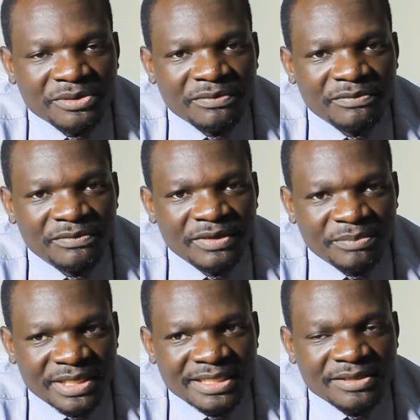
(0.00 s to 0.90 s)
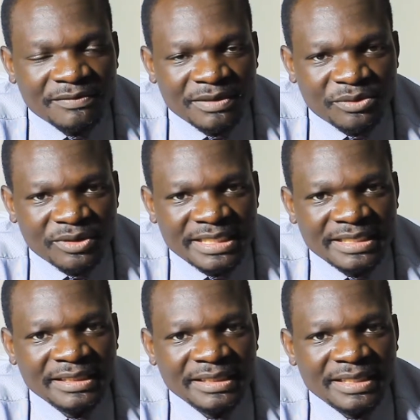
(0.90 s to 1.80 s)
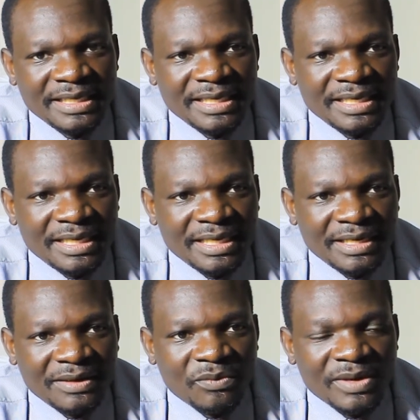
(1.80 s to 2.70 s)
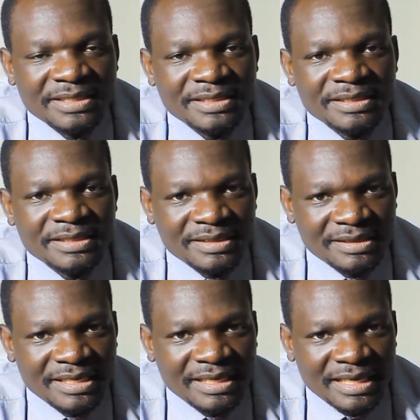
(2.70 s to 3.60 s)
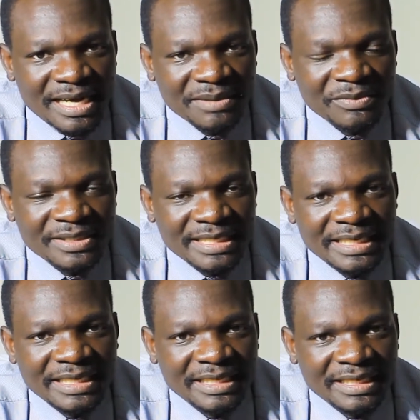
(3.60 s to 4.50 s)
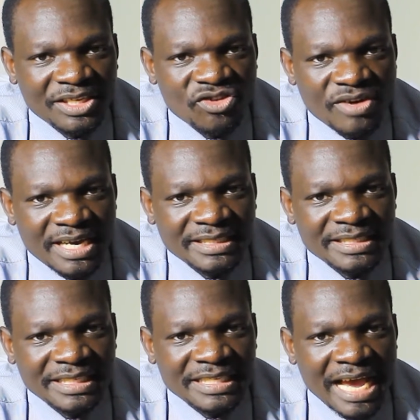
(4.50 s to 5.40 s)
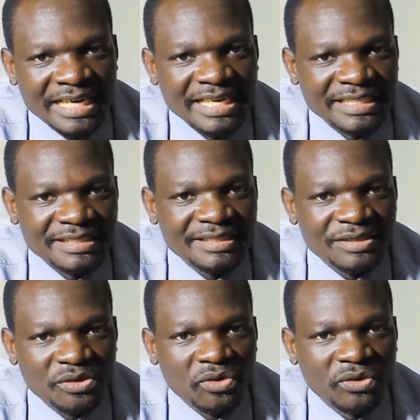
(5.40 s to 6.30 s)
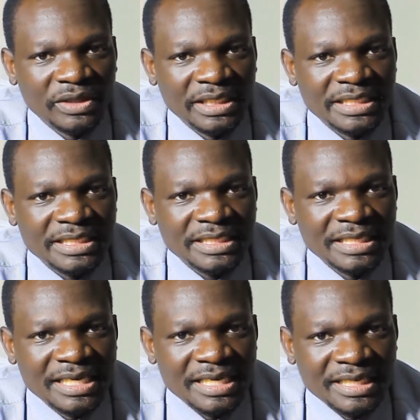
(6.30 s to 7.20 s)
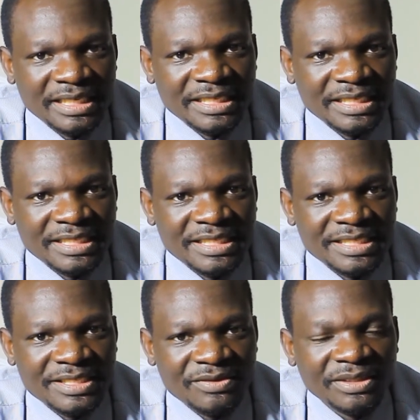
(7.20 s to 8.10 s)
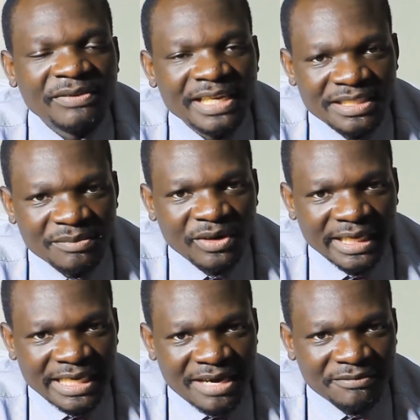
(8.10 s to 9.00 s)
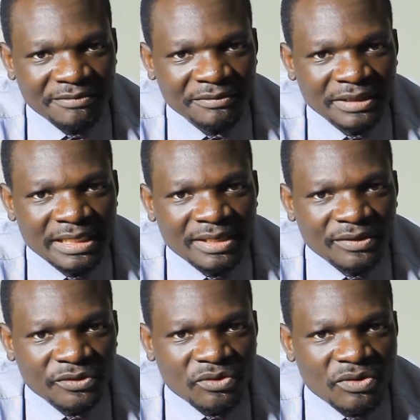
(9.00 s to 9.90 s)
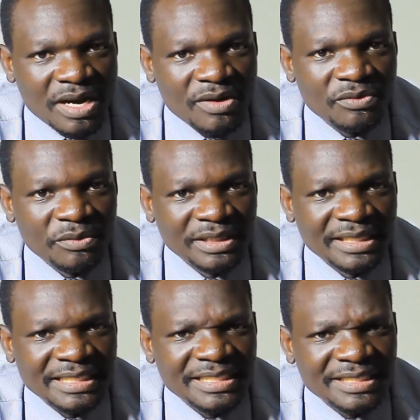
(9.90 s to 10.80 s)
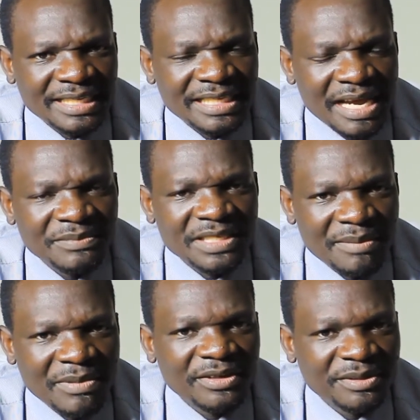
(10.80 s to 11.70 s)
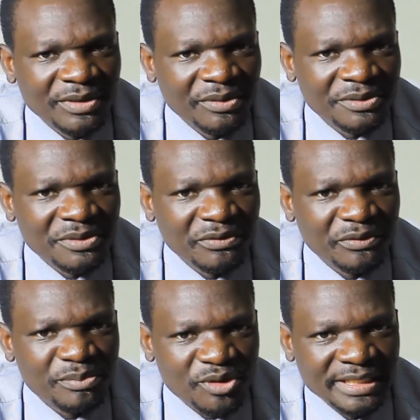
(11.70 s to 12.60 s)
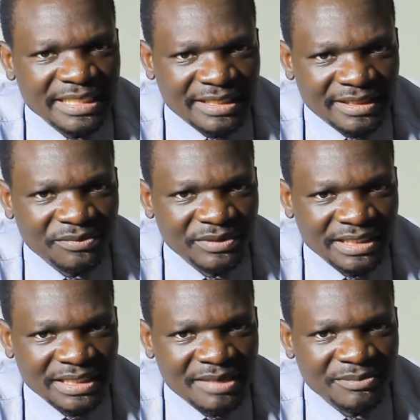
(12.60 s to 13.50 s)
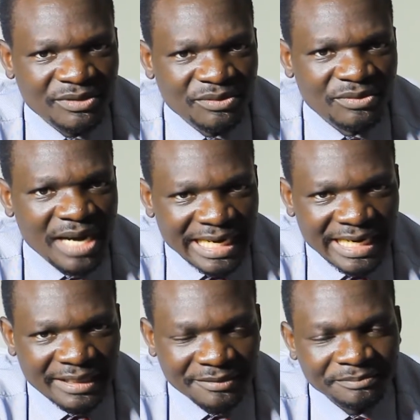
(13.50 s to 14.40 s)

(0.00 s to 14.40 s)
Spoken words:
of the presence of the protein, once the animal skin dries, it hardens, so it is not flexible enough. So how that comes about because of protein, which comes to harden.